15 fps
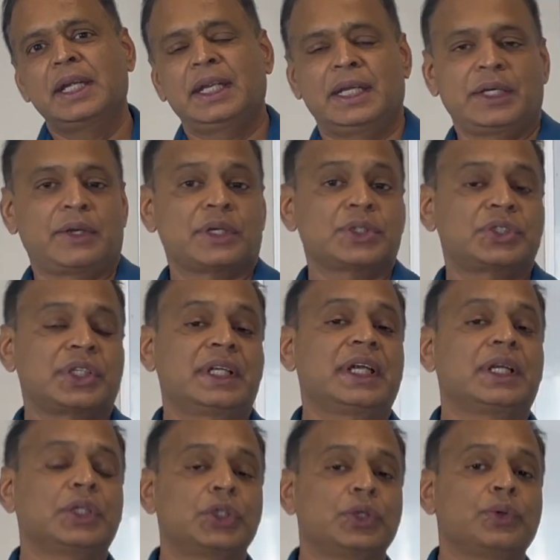interesting
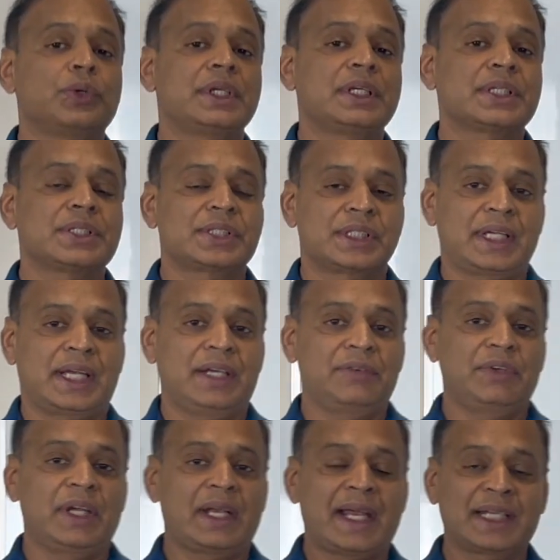and curious, and
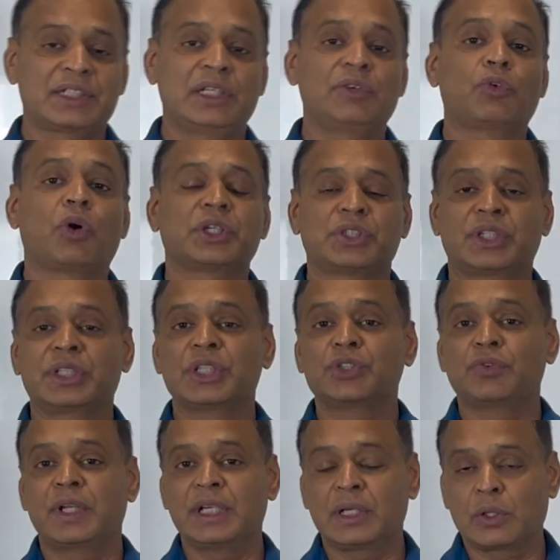we are actually watching this
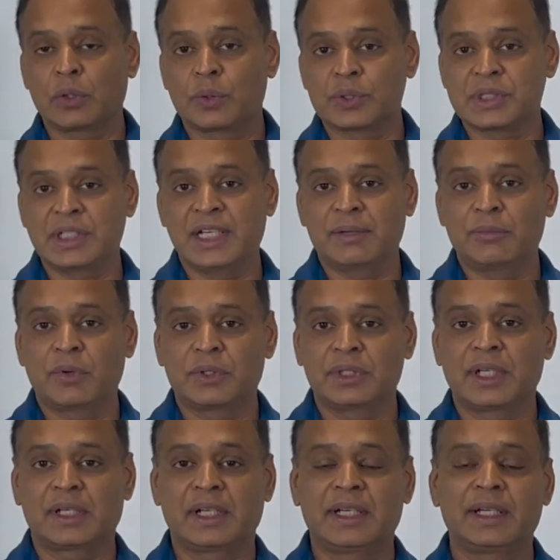very closely about
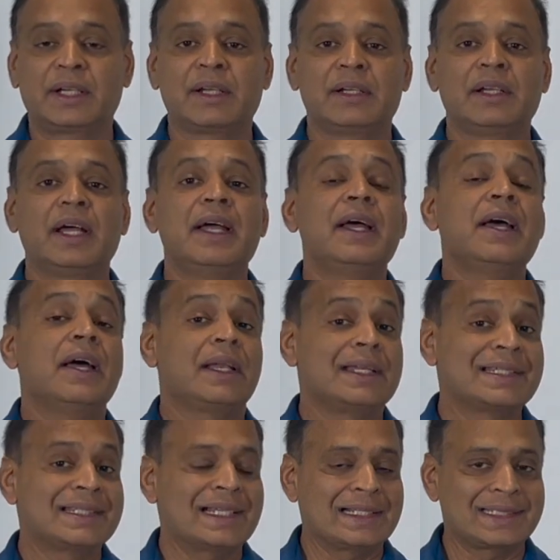the clinical
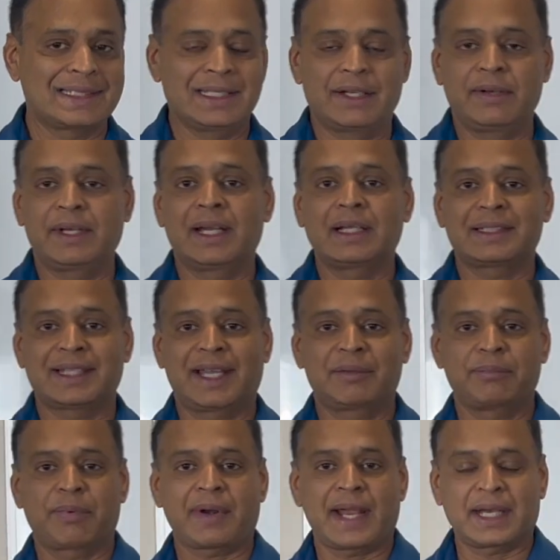results in
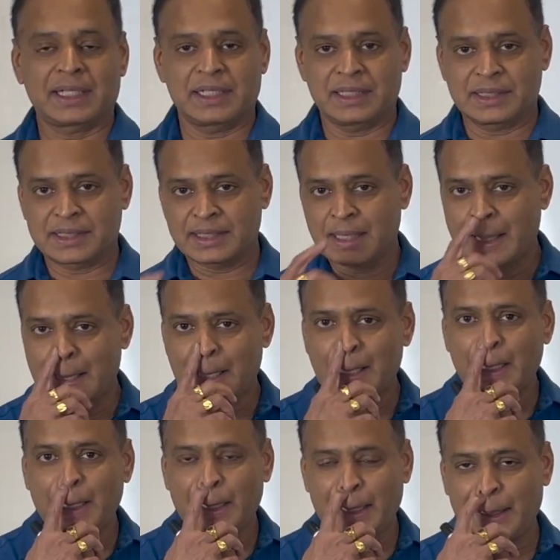real-time practice,
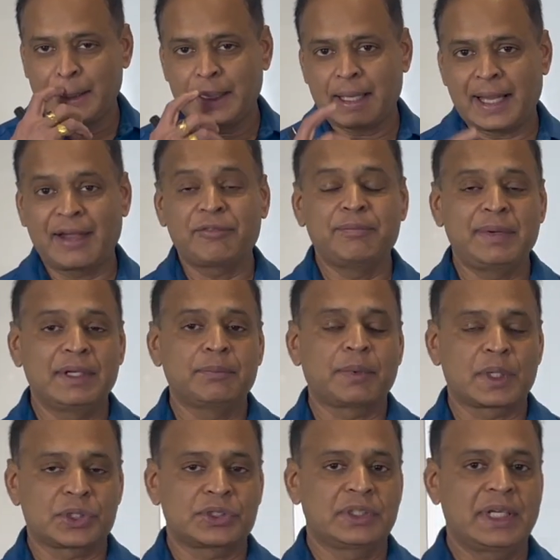and I've been
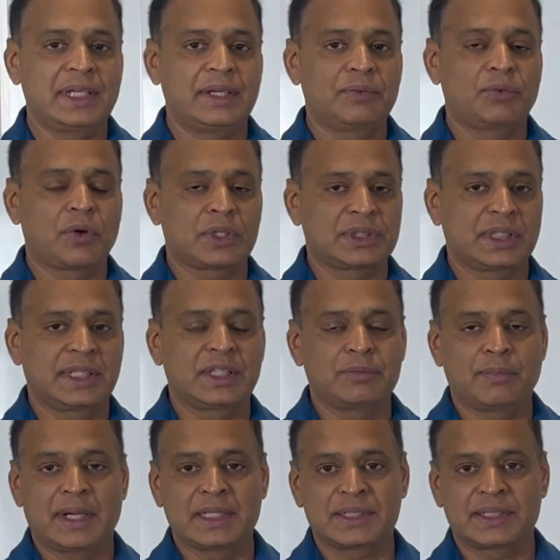personally watching it
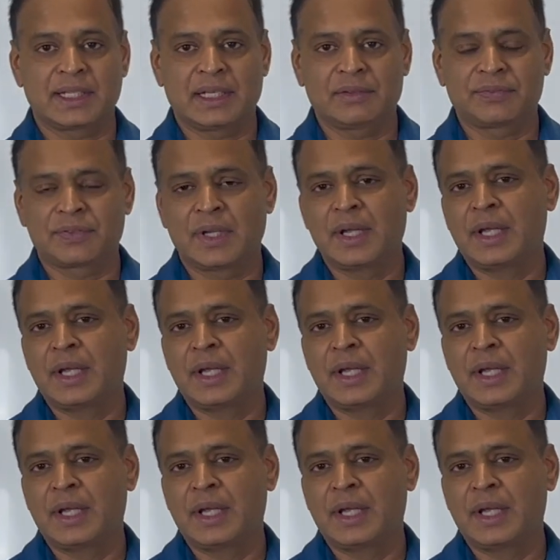myself.